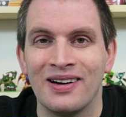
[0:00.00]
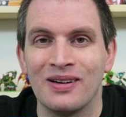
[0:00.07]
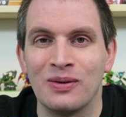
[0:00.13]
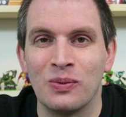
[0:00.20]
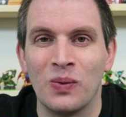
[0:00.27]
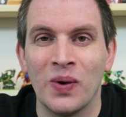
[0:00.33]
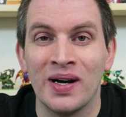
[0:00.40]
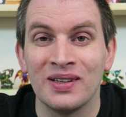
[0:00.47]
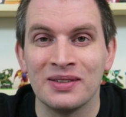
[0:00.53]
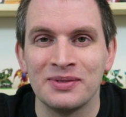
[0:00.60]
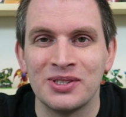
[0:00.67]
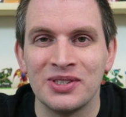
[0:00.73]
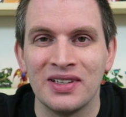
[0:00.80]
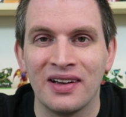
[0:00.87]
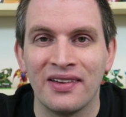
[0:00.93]

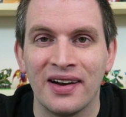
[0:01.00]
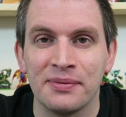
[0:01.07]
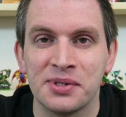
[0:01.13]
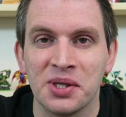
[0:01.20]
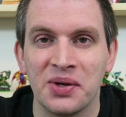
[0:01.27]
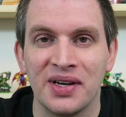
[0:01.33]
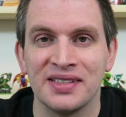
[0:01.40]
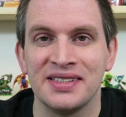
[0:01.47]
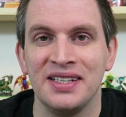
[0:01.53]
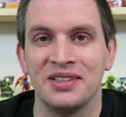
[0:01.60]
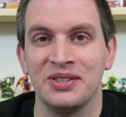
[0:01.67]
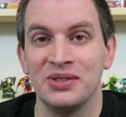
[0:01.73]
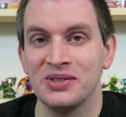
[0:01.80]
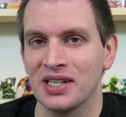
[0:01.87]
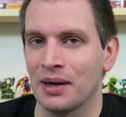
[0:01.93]
Welcome to another episode of
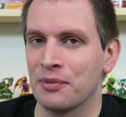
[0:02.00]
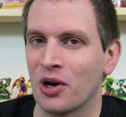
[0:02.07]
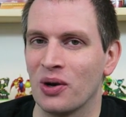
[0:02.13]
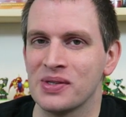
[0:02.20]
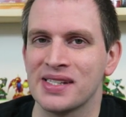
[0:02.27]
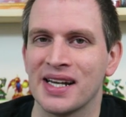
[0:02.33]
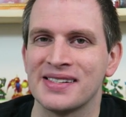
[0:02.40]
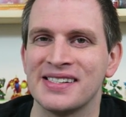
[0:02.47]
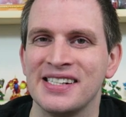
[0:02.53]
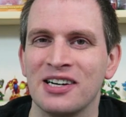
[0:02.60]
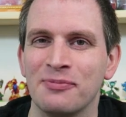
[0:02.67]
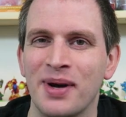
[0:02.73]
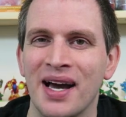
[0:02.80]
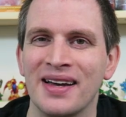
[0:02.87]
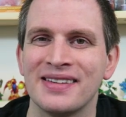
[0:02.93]
SCL News. I'm your host,
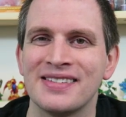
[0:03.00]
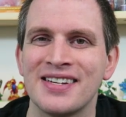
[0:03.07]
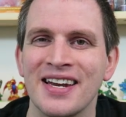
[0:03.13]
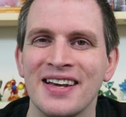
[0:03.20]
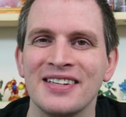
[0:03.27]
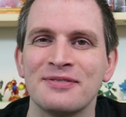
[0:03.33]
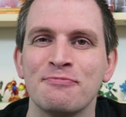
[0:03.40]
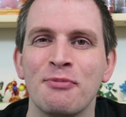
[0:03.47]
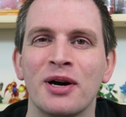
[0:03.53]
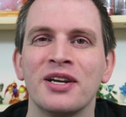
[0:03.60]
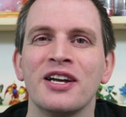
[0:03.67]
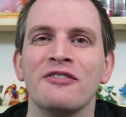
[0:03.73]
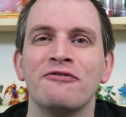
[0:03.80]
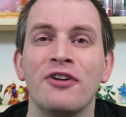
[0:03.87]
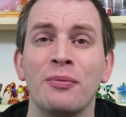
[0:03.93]
SCL Matt, and today is
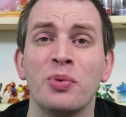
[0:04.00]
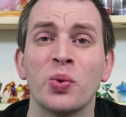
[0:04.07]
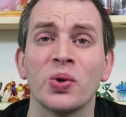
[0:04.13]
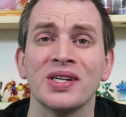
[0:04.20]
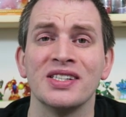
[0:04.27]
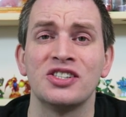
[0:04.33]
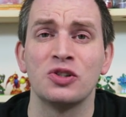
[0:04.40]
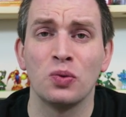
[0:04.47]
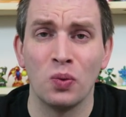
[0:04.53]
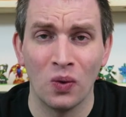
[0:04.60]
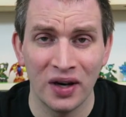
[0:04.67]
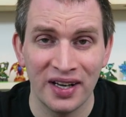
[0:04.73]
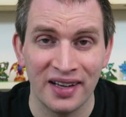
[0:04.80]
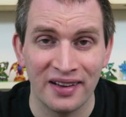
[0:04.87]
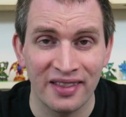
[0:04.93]
Monday, February
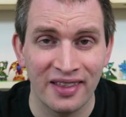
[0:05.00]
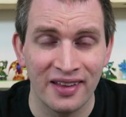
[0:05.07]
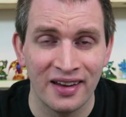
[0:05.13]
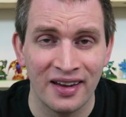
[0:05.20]
20th.